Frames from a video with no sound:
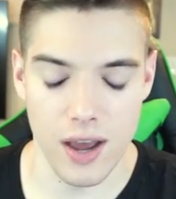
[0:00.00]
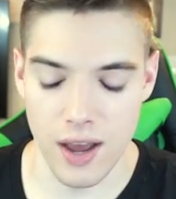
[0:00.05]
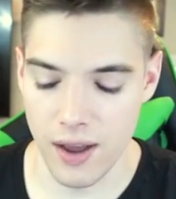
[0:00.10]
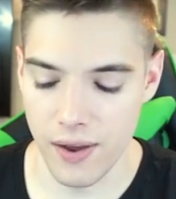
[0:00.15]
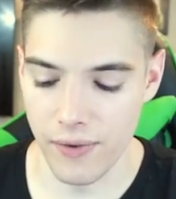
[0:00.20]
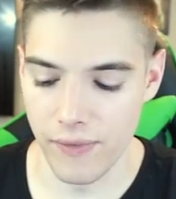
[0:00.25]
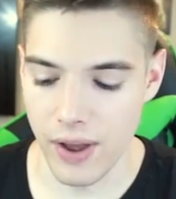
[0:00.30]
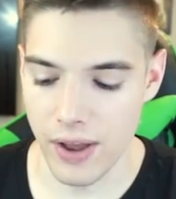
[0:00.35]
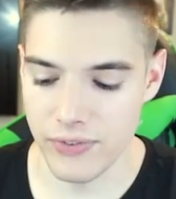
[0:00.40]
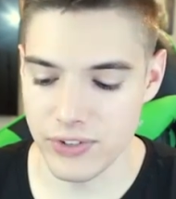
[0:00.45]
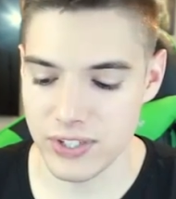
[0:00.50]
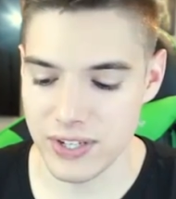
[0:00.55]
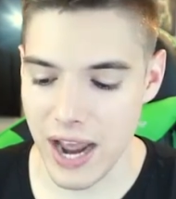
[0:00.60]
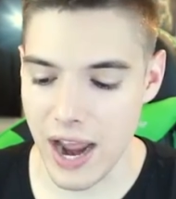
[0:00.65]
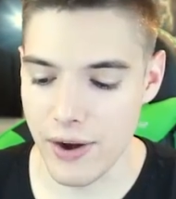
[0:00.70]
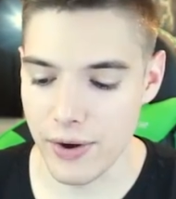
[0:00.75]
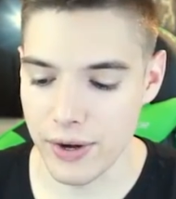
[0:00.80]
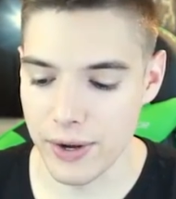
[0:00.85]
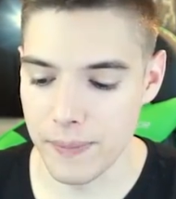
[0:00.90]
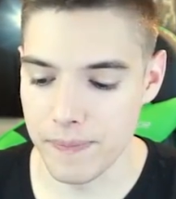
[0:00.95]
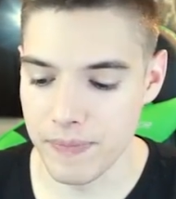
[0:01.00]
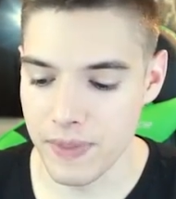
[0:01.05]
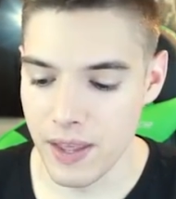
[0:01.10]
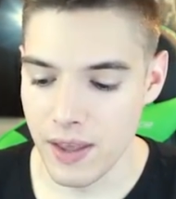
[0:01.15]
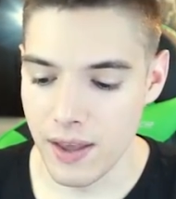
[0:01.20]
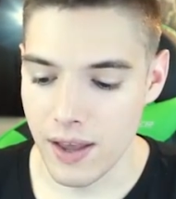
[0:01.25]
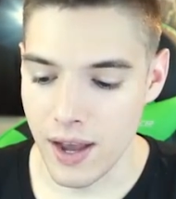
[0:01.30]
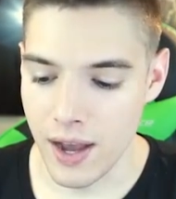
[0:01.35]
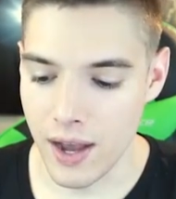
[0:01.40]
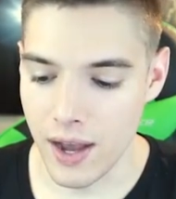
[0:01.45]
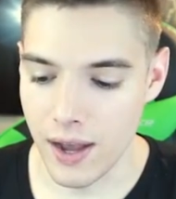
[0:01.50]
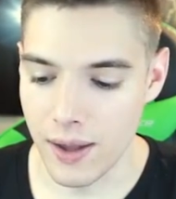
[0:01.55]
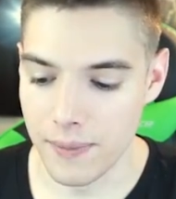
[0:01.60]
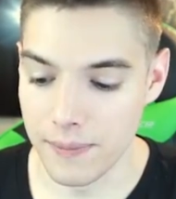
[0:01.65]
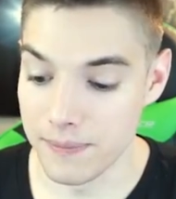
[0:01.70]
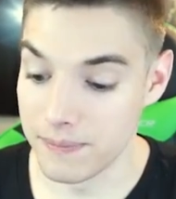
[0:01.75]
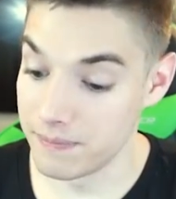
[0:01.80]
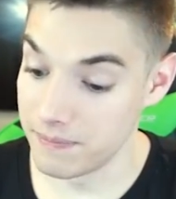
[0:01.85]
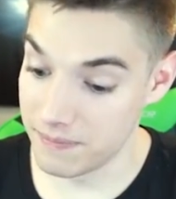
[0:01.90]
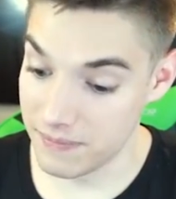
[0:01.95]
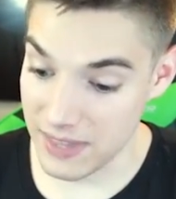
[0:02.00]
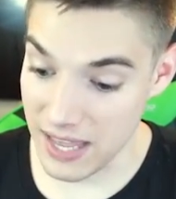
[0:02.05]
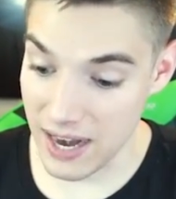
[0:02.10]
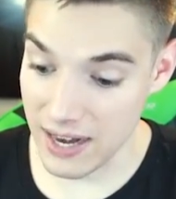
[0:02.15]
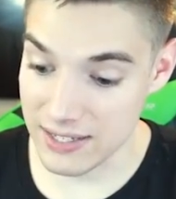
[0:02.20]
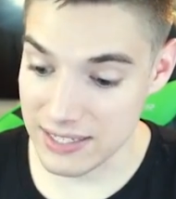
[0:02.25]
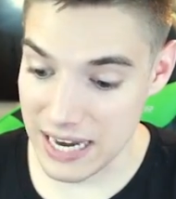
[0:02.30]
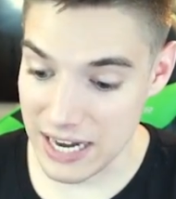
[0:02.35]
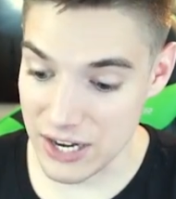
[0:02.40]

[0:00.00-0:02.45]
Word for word: of Skyrim. That is